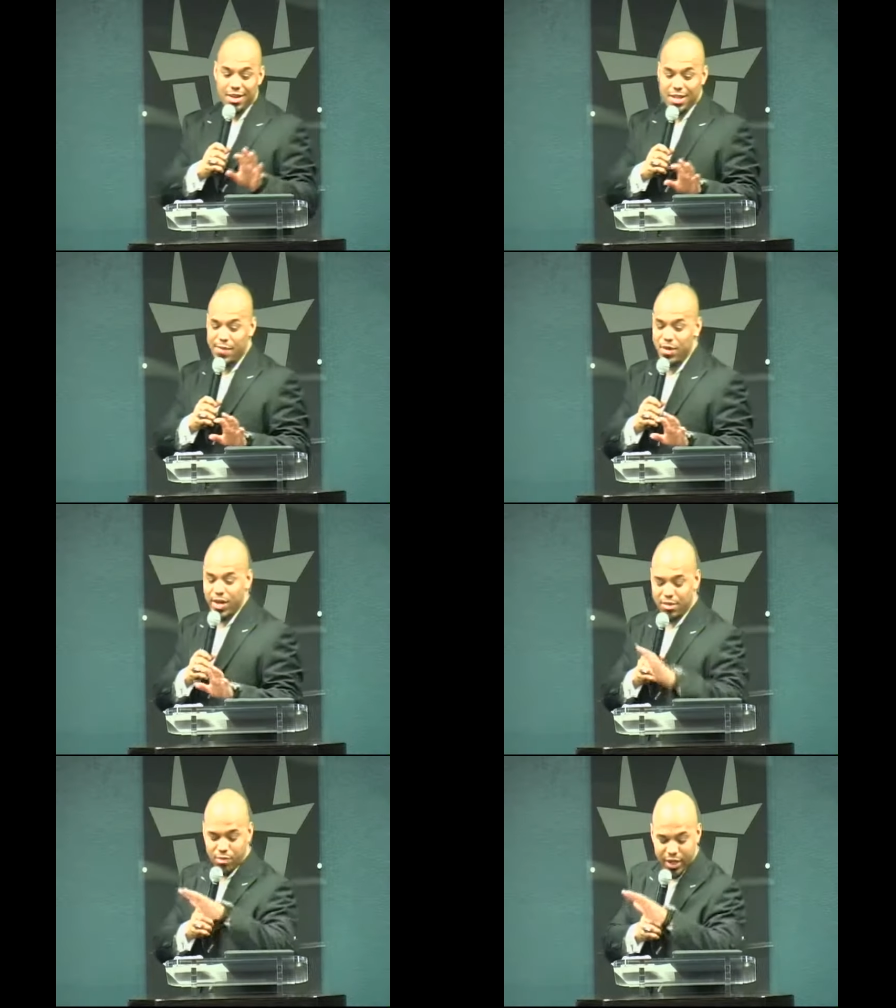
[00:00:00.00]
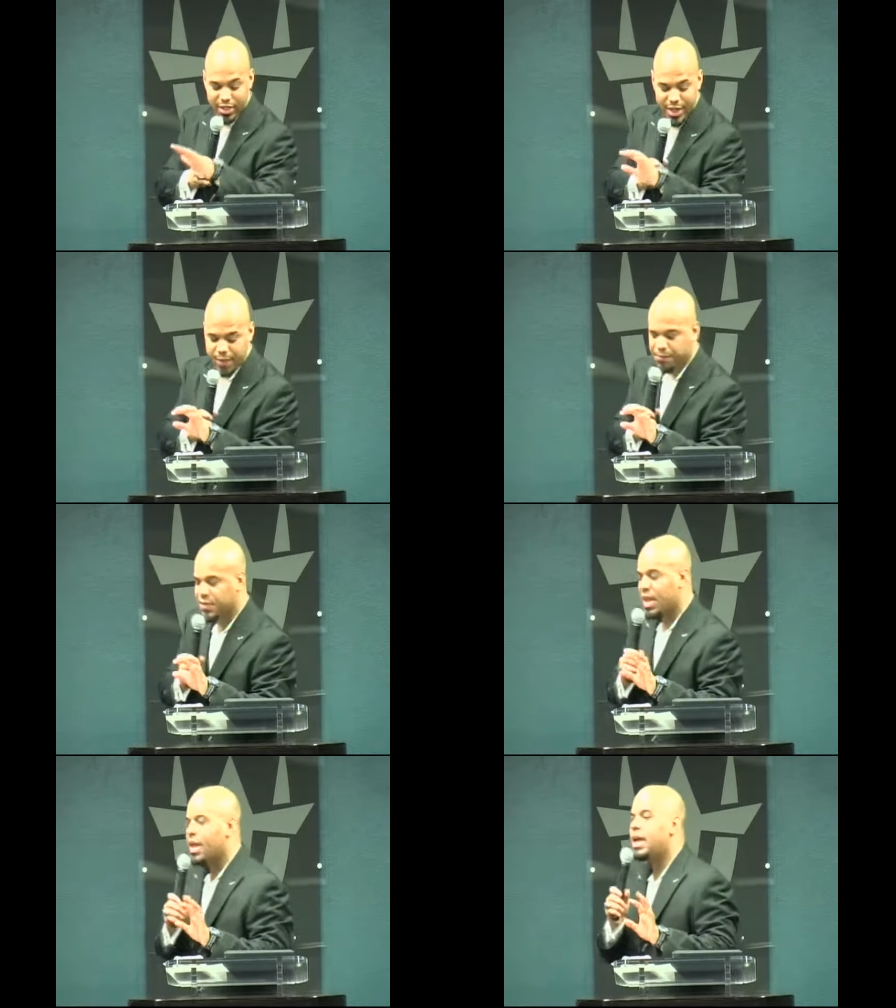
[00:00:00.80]
Let me go ahead and break it down.
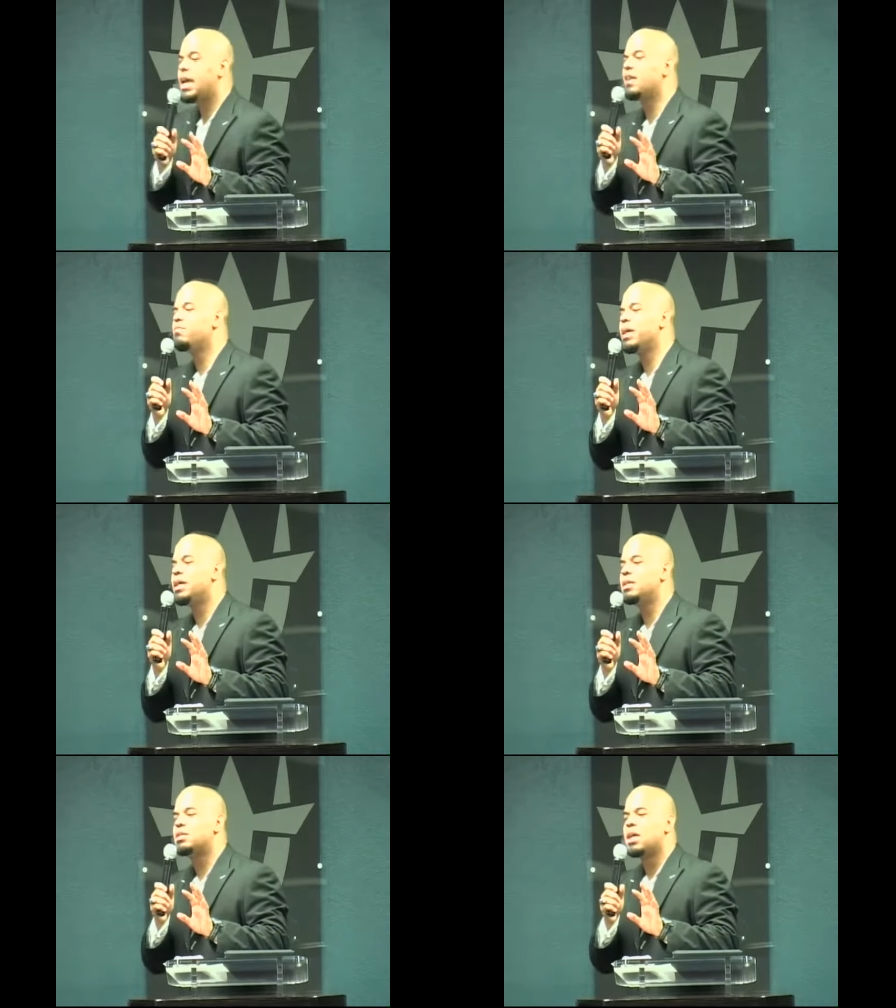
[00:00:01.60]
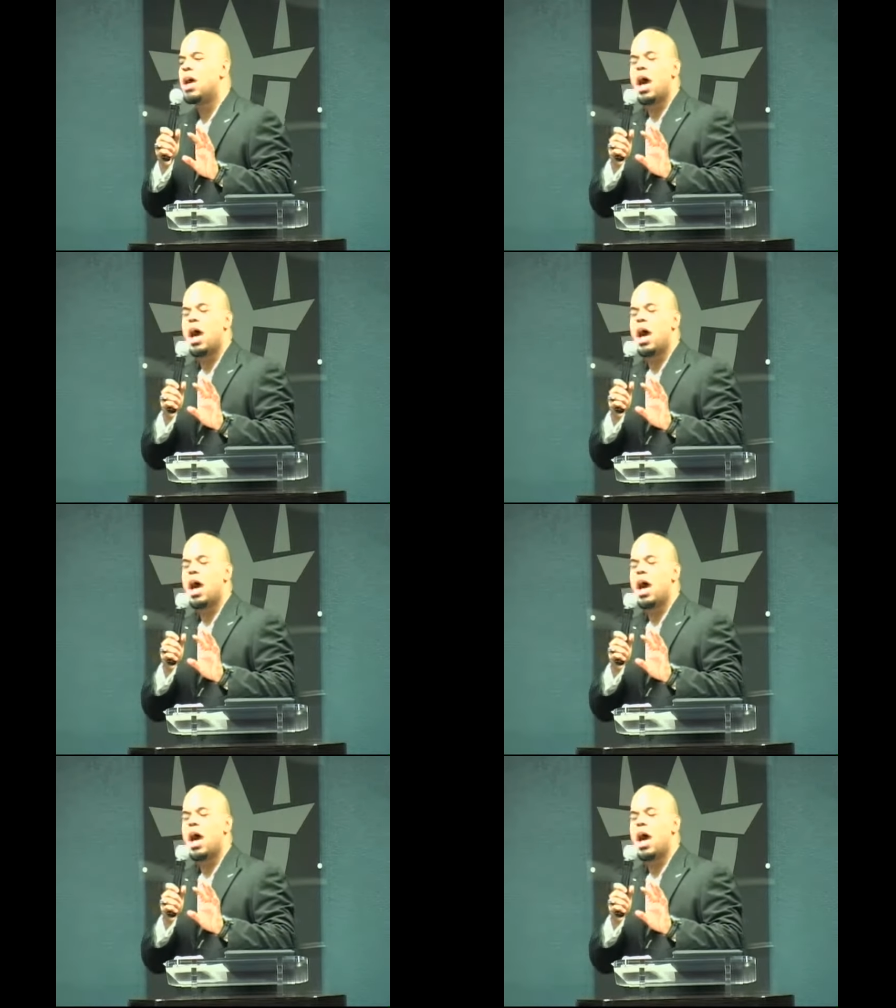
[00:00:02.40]
It means